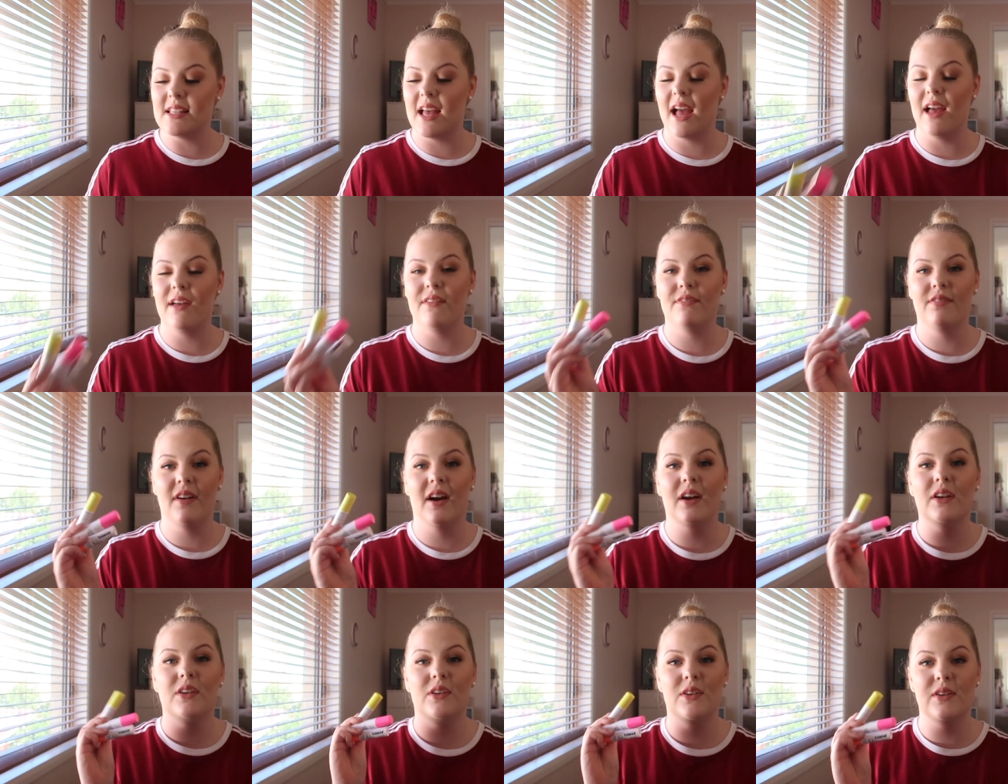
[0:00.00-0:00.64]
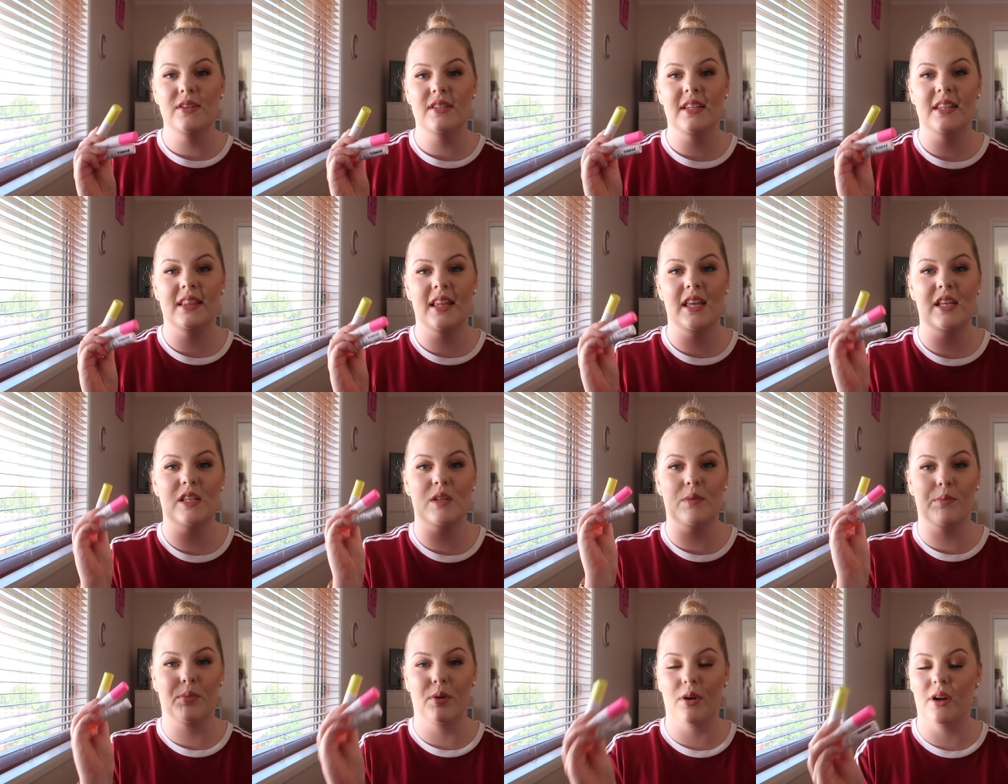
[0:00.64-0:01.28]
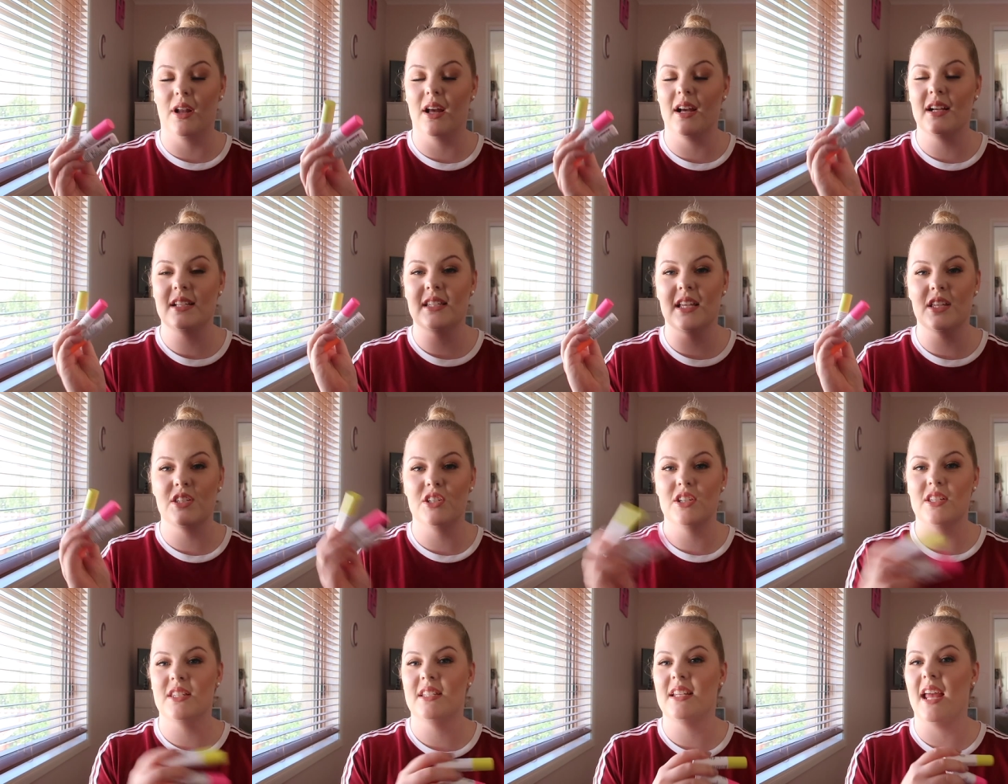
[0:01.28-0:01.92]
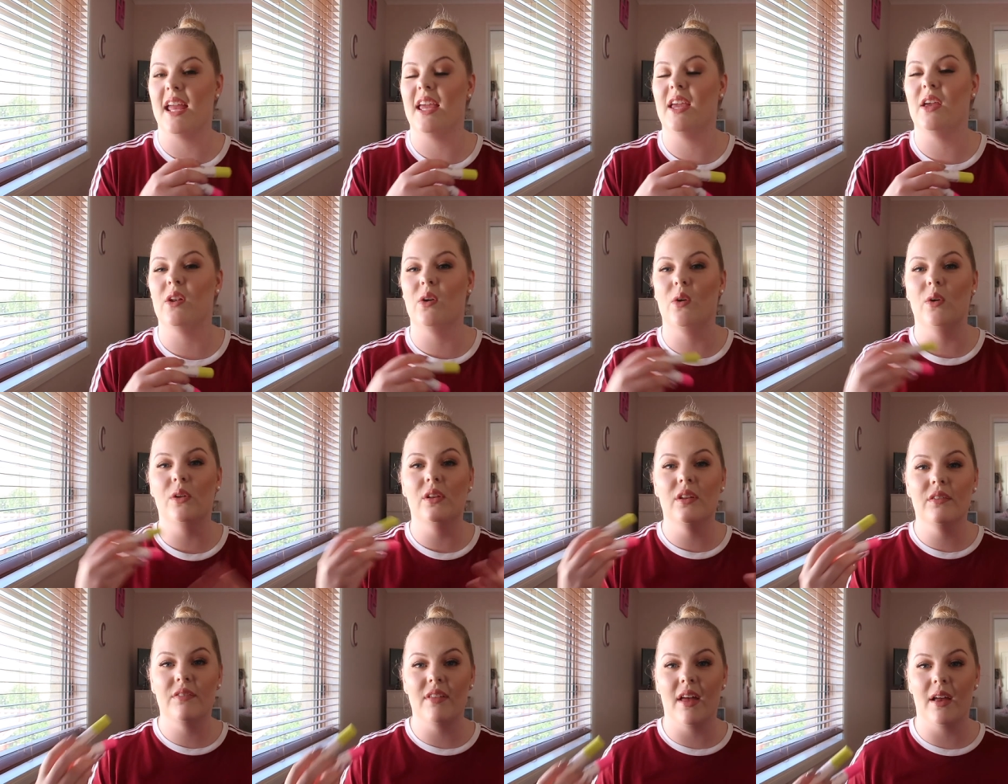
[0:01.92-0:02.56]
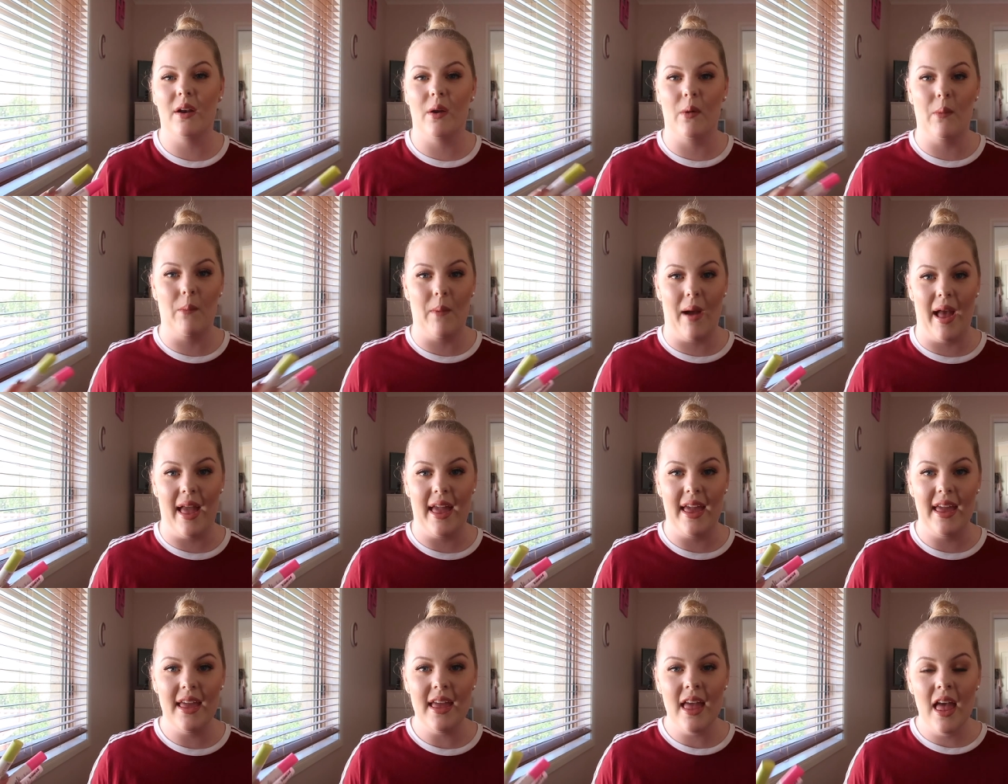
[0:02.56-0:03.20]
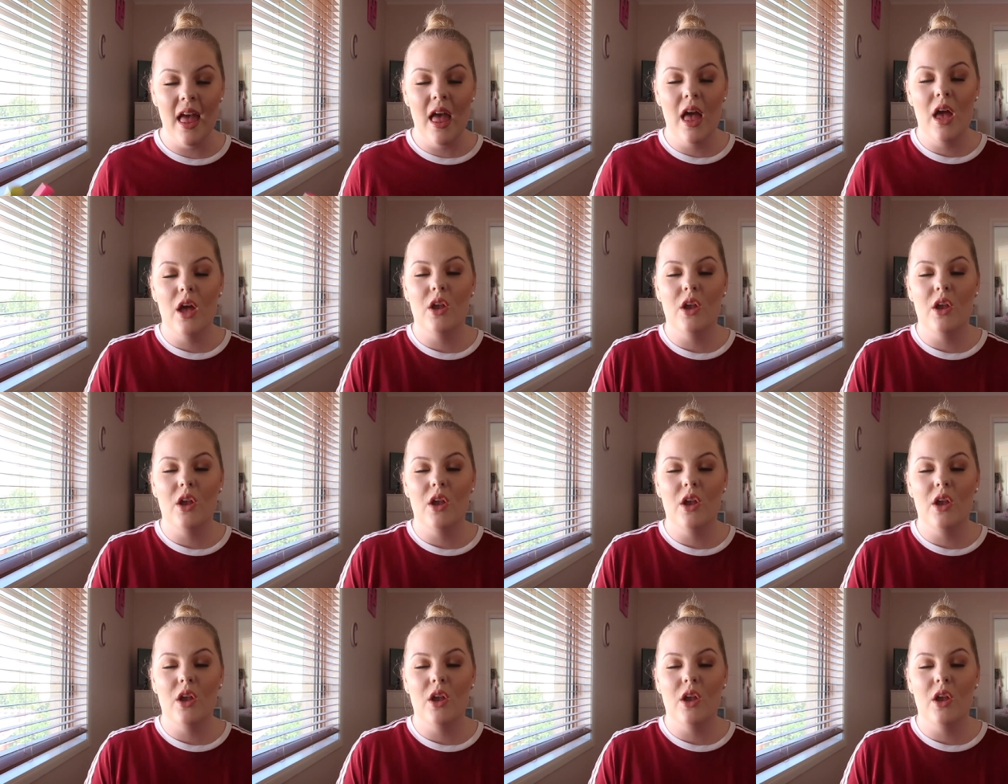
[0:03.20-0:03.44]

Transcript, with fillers: I found using these products has just taken all of that away.